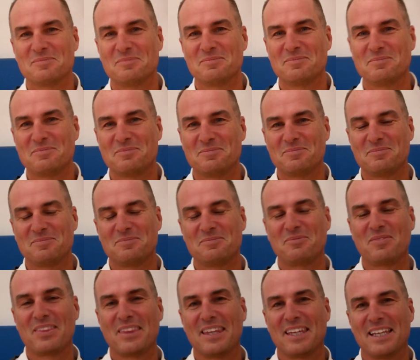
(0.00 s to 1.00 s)
Jay, you just got to watch a
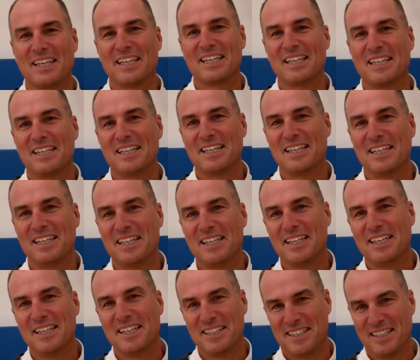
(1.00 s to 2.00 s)
practice. I know it was only a
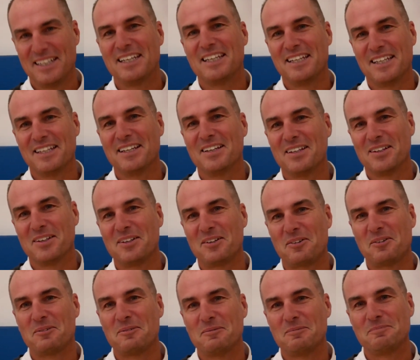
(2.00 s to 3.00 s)
small glimpse, but what are
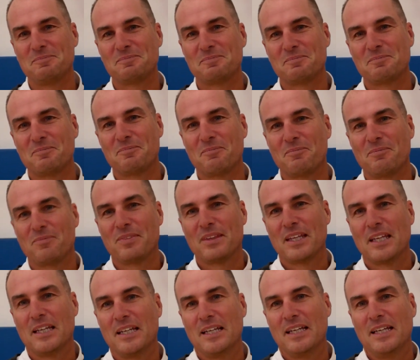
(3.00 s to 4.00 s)
your impressions of this
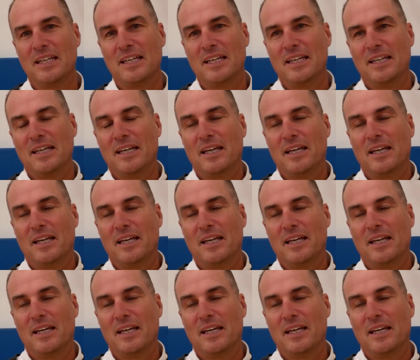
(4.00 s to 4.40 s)
year's team?